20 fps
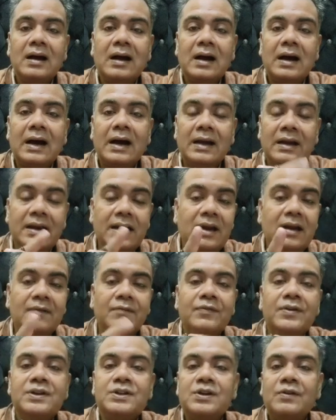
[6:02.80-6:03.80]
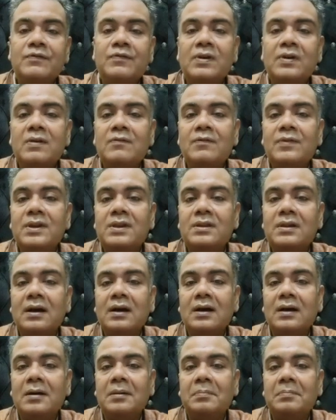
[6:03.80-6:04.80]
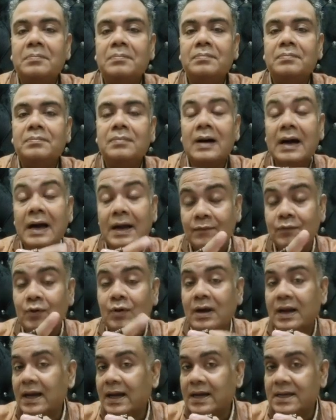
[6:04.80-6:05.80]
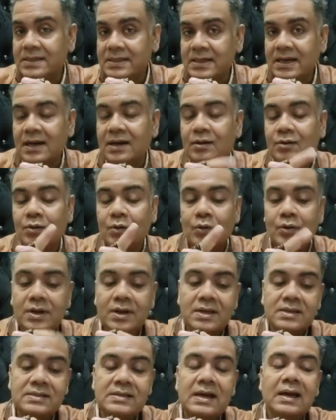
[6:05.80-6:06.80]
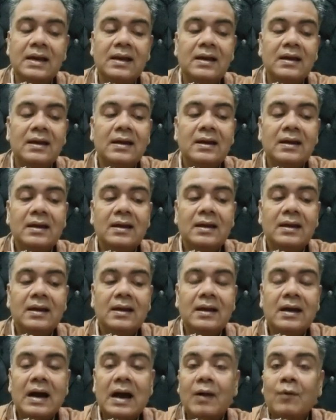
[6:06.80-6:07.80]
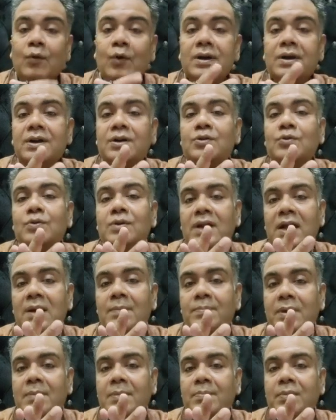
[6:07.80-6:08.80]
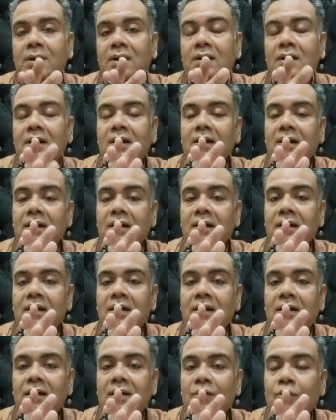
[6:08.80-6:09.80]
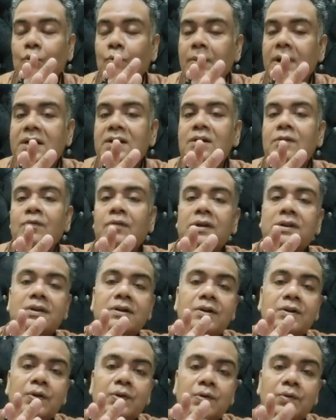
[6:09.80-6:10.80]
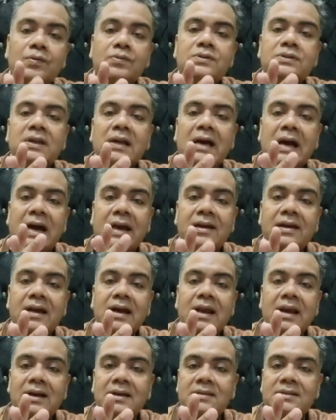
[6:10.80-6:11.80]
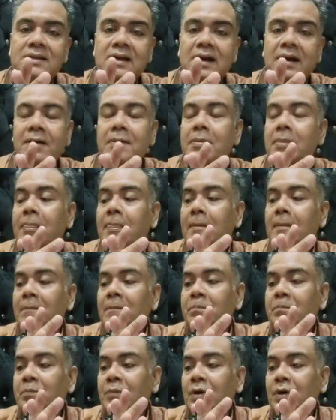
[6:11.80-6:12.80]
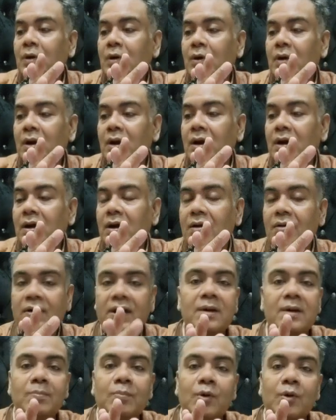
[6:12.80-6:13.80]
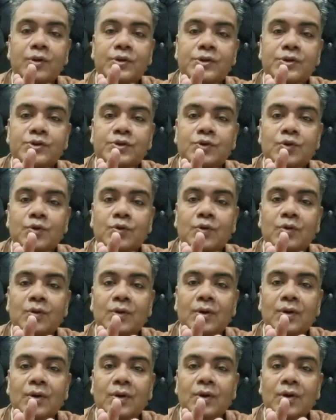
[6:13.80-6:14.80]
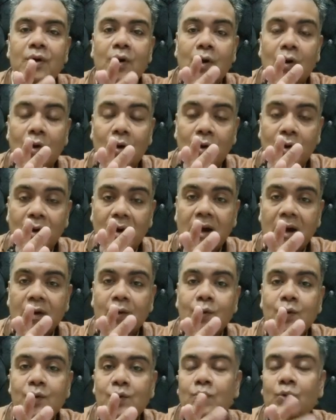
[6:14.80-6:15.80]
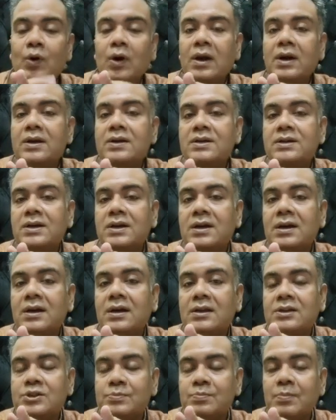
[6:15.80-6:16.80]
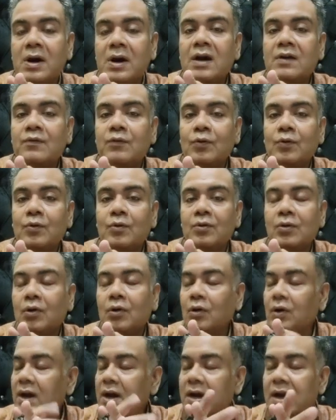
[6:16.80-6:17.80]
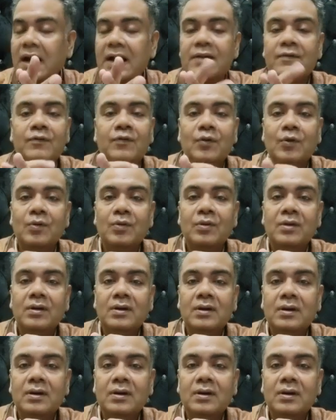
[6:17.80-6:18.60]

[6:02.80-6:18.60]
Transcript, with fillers: i did a feature film with uh, iphone like i said glorious dead i wanted to tell people no matter whether you use an Arri Alexa or a Red Monstro or a good quality smartphone or an iPhone,